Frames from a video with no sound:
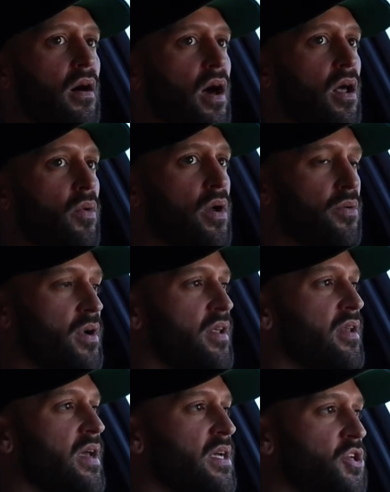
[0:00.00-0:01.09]
I don't want to run
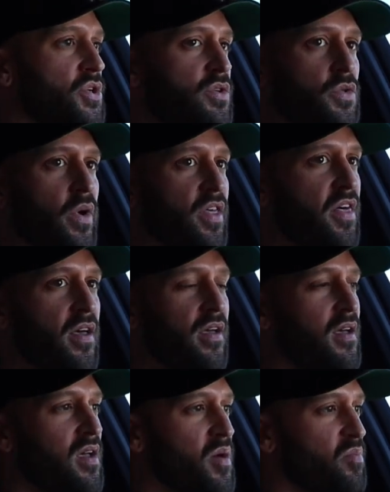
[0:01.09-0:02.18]
into issues with
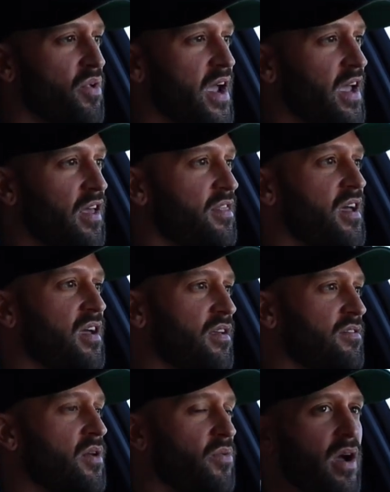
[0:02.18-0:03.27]
breaking
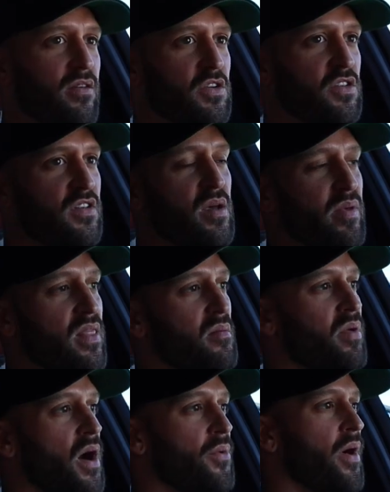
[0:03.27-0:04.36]
things. I'd rather just nip it in the
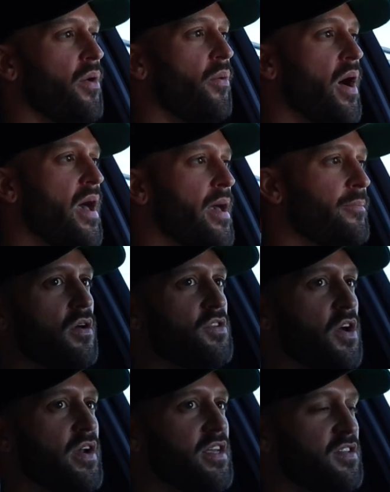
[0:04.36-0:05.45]
butt right away. Those
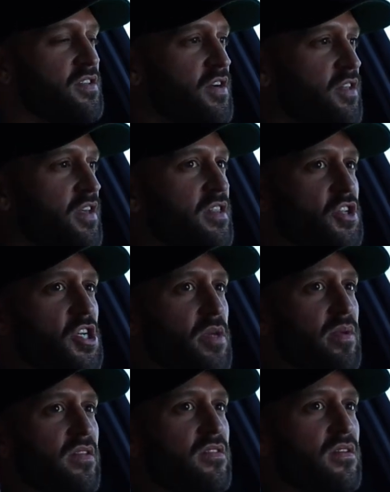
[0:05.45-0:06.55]
aren't necessarily the
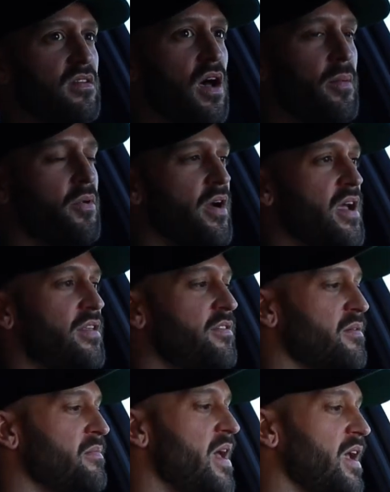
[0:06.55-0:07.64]
cheapest upgrades
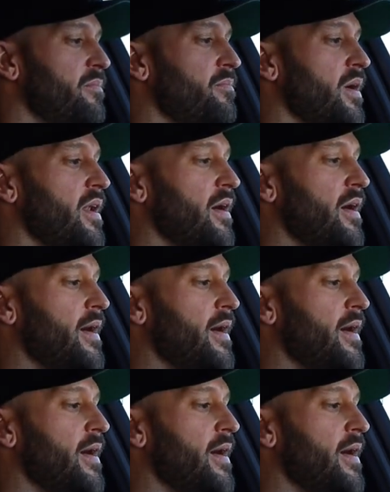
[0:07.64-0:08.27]
to make, but